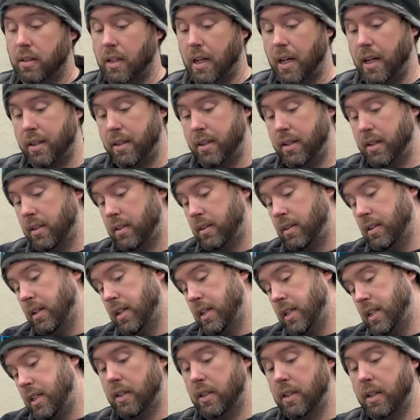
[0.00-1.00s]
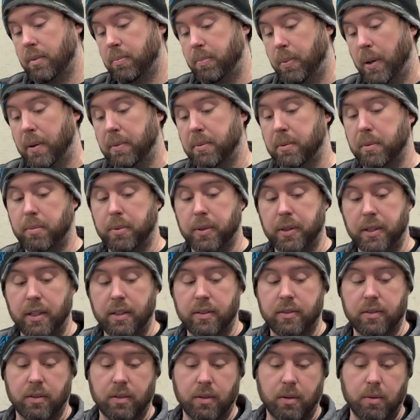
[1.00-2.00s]
I think that it probably
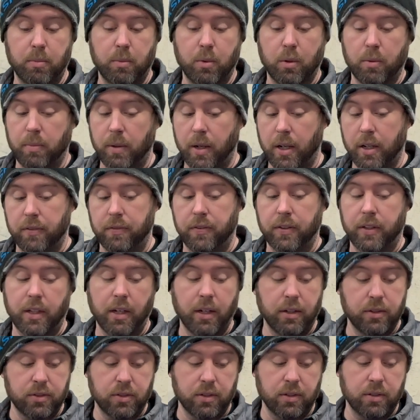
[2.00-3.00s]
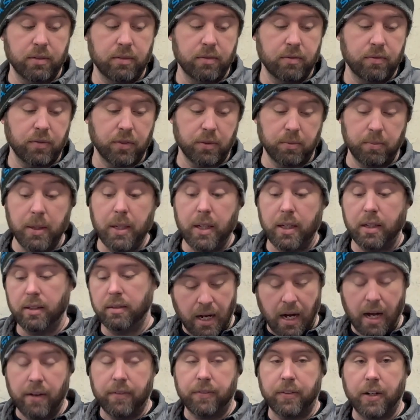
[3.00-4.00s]
needs a little more modification. For me,
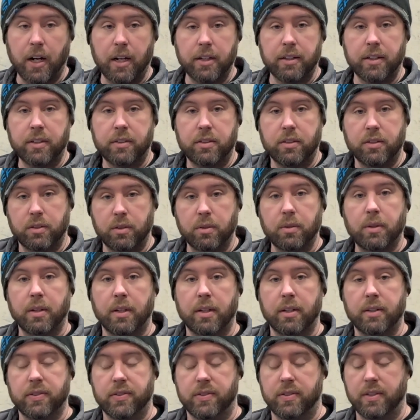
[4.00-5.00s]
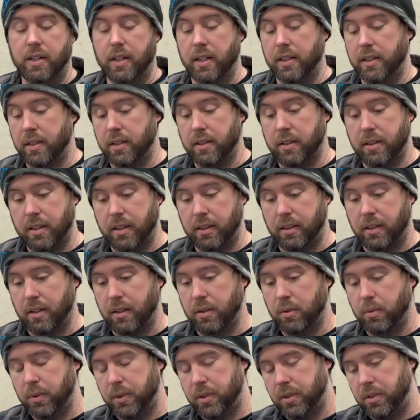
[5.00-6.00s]
I've gotten it to do things that I didn't think that
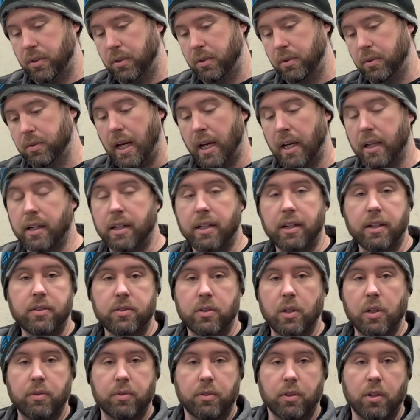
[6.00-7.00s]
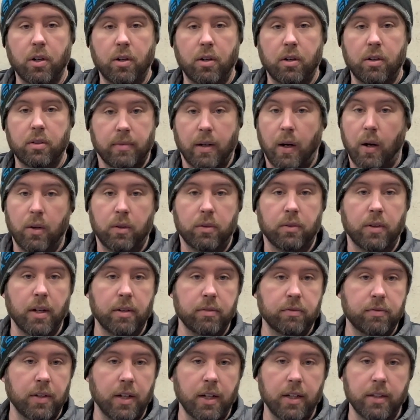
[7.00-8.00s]
it would do, and it is overall all
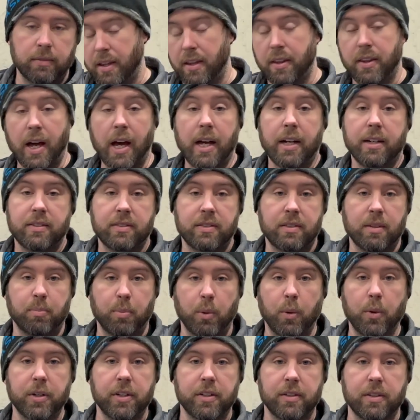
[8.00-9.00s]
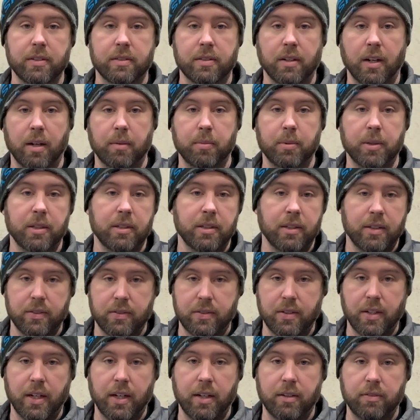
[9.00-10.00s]
around fun. That is the point of this hobby, is
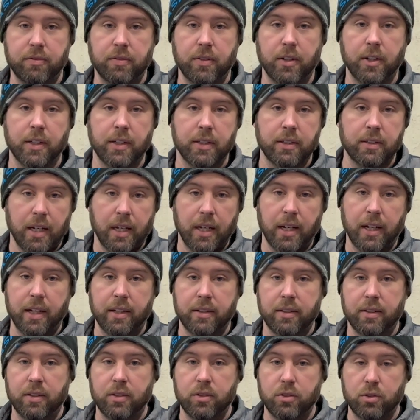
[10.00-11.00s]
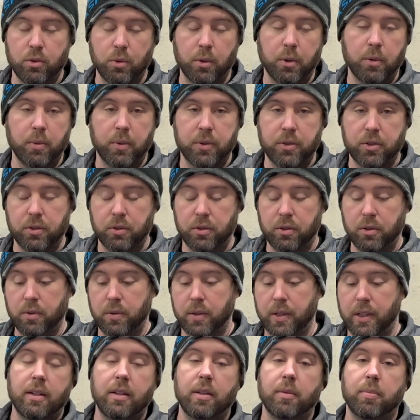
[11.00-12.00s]
to have fun and enjoy what you're
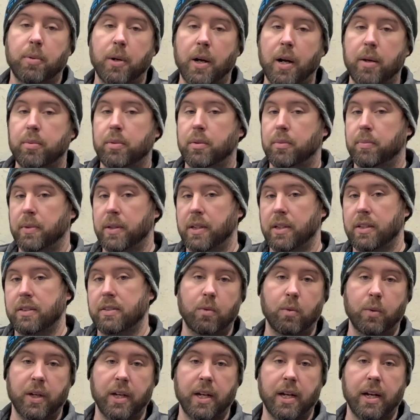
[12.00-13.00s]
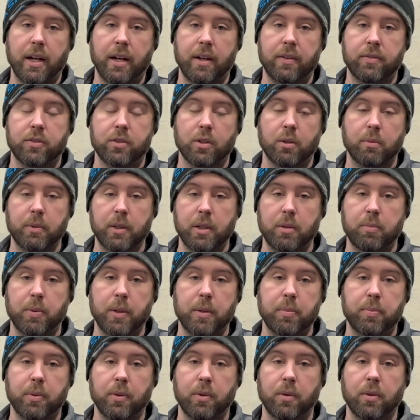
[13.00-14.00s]
doing. The problem is we have so many
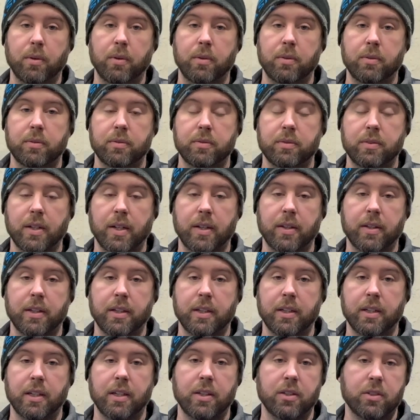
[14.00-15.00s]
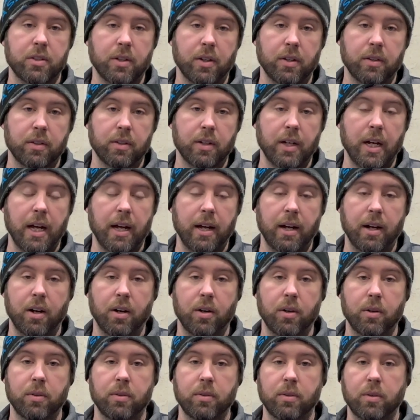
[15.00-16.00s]
people telling each other
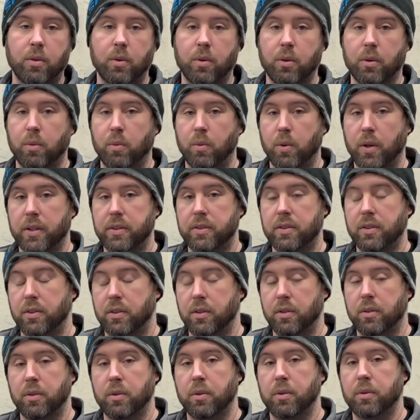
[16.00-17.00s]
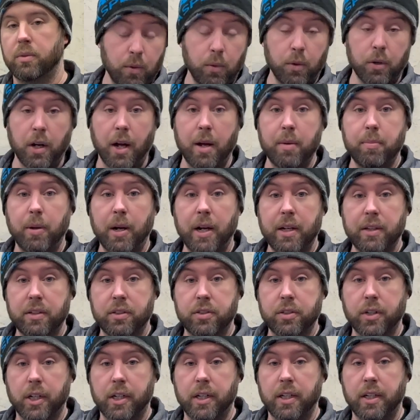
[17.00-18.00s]
how or what to do. Would I buy the
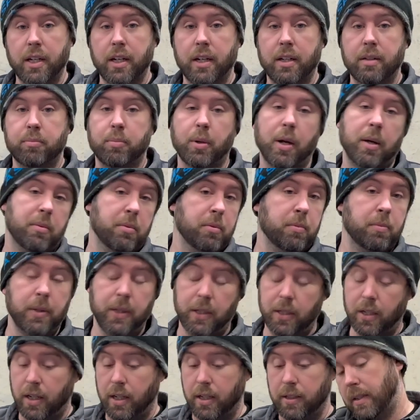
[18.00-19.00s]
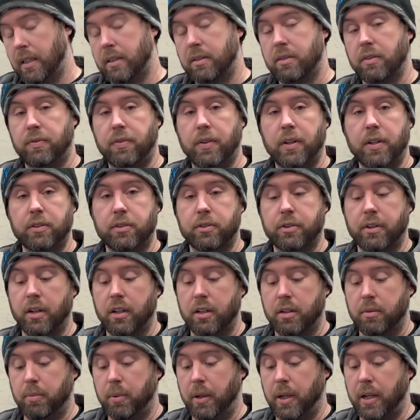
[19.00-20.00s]
truck again? Probably not. It's a fun
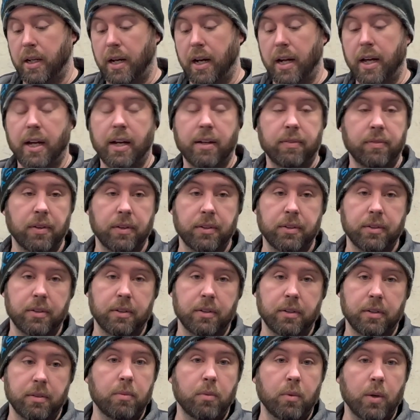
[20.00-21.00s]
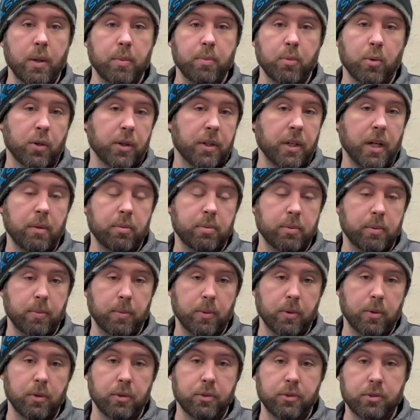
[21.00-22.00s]
truck, but I have other way more
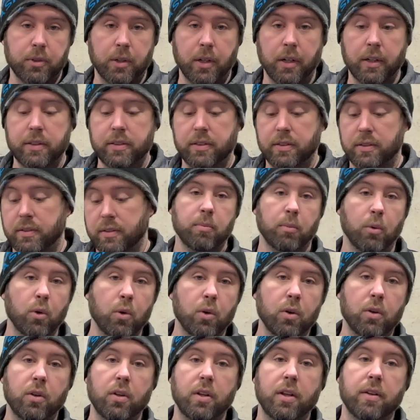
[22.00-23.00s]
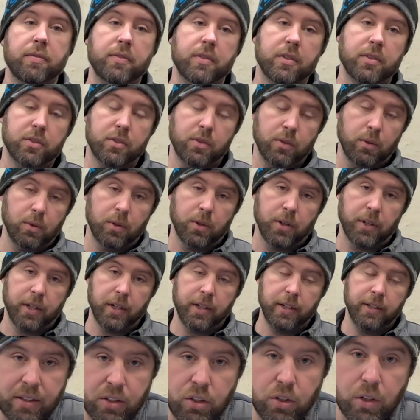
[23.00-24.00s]
capable trucks. Moral of the
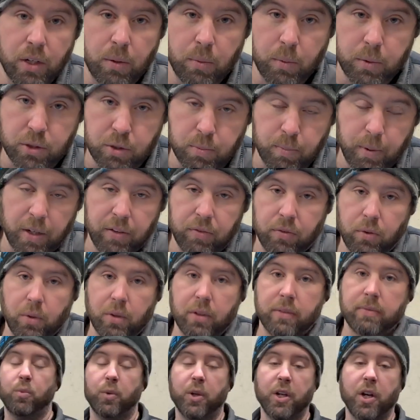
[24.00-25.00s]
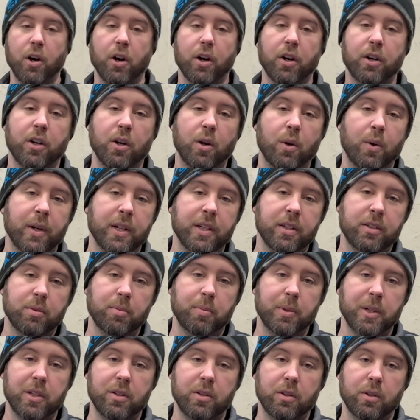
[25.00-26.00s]
story, you get what you pay for. We are going to
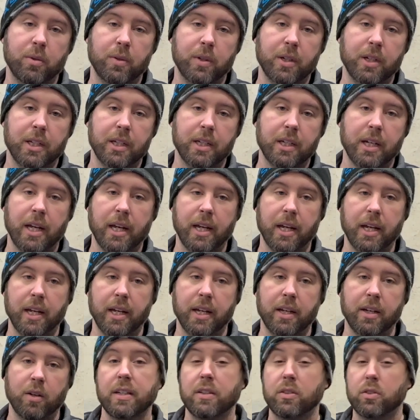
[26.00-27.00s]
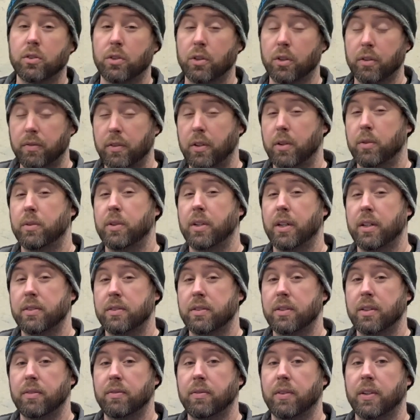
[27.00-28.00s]
be doing a servo
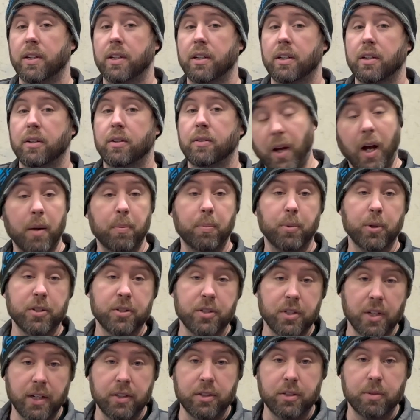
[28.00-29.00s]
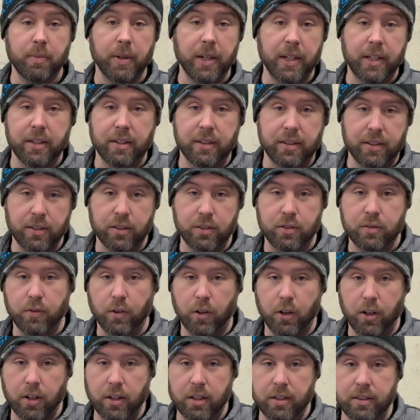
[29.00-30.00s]
testing video. I appreciate you making it this
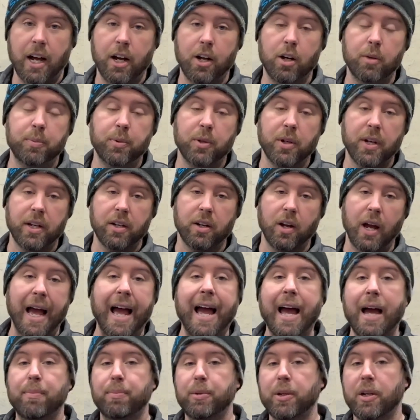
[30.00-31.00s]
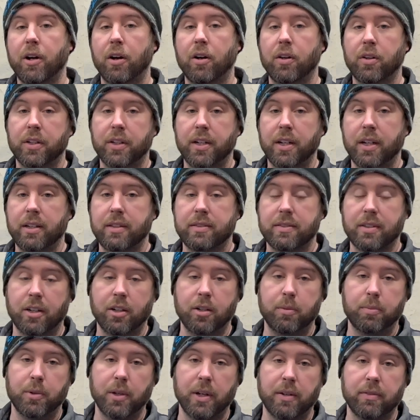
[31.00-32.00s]
far. I hope you had a happy holidays. I
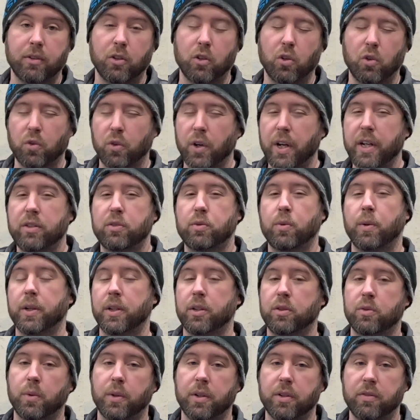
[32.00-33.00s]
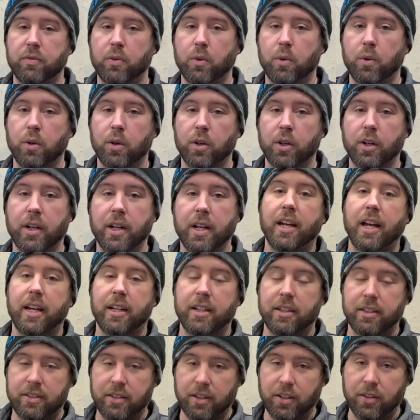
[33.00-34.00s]
hope you have a great 2024. And
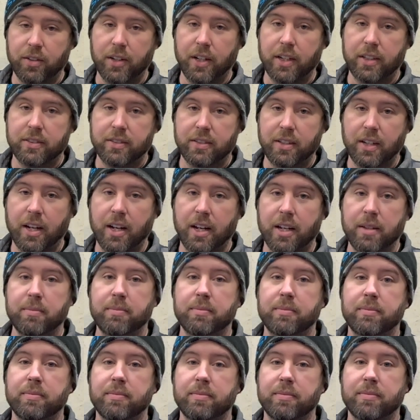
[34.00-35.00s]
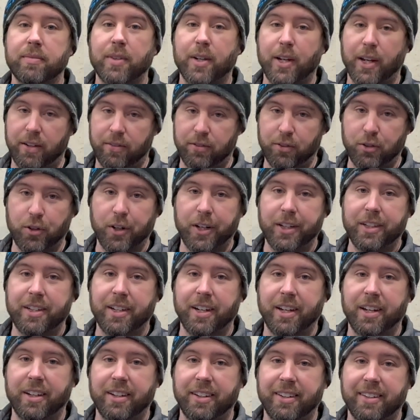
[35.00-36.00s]
until next time, have a great
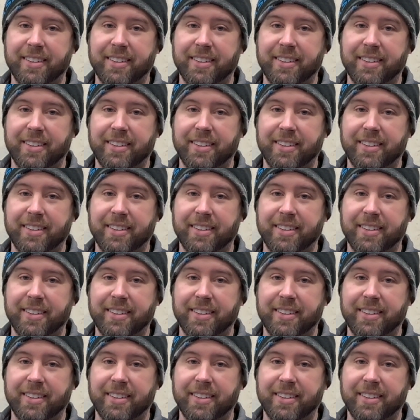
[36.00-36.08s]
day.